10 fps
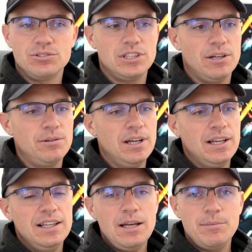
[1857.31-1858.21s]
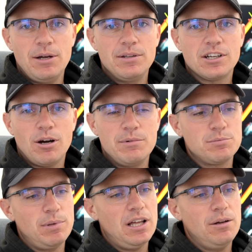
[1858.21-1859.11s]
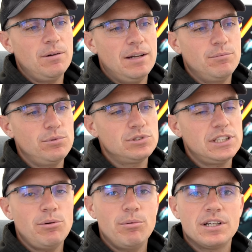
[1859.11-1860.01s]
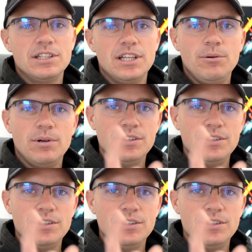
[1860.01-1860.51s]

So let me know in the comments below and we'll see what we can do,